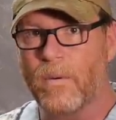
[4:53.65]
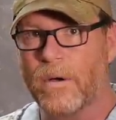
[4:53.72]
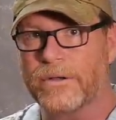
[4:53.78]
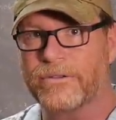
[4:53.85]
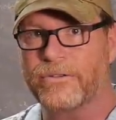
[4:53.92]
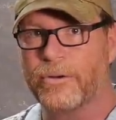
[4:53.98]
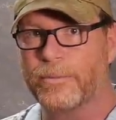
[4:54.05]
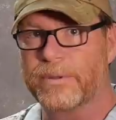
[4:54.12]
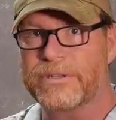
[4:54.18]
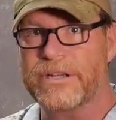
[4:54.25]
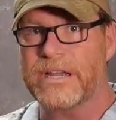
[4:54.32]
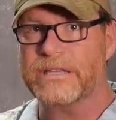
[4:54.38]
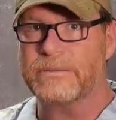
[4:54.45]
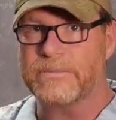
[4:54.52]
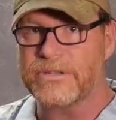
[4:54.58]
want to
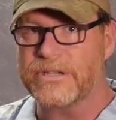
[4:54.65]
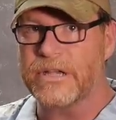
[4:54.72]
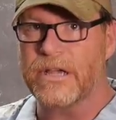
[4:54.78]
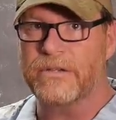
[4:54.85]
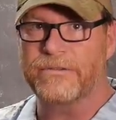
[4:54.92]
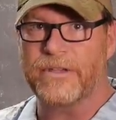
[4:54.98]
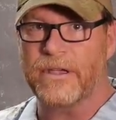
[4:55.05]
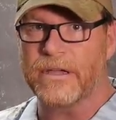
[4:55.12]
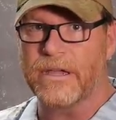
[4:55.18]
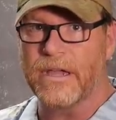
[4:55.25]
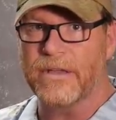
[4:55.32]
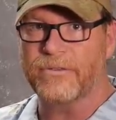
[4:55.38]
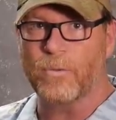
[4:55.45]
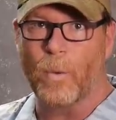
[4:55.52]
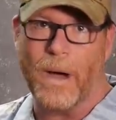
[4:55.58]
protect themselves
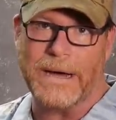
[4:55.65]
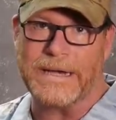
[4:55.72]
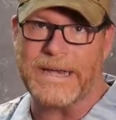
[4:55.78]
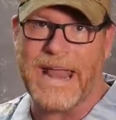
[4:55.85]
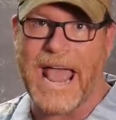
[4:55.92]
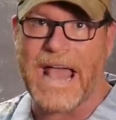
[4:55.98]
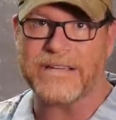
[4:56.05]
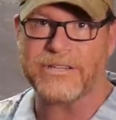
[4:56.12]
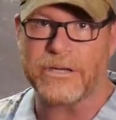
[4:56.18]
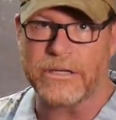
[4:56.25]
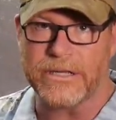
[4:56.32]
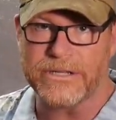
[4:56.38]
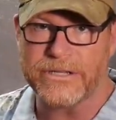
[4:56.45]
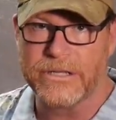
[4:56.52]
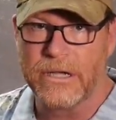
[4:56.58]
against white
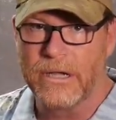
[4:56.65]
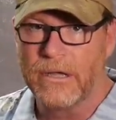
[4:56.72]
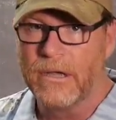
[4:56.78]
nationalists